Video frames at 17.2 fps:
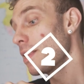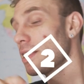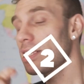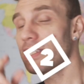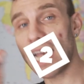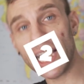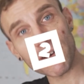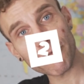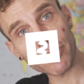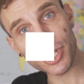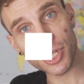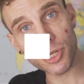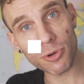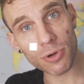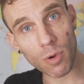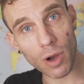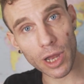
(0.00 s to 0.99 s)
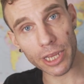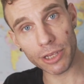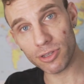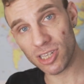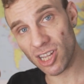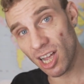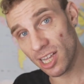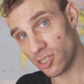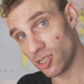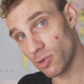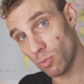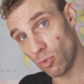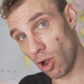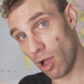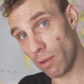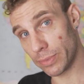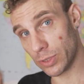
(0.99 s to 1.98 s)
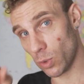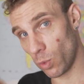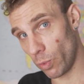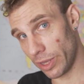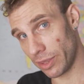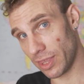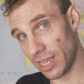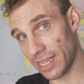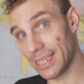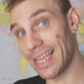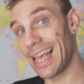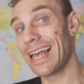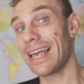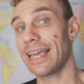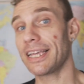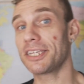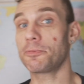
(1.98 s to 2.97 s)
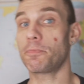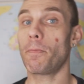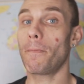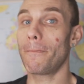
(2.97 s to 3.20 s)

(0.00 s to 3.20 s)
Second reason you'd want to use custom ROMs with this is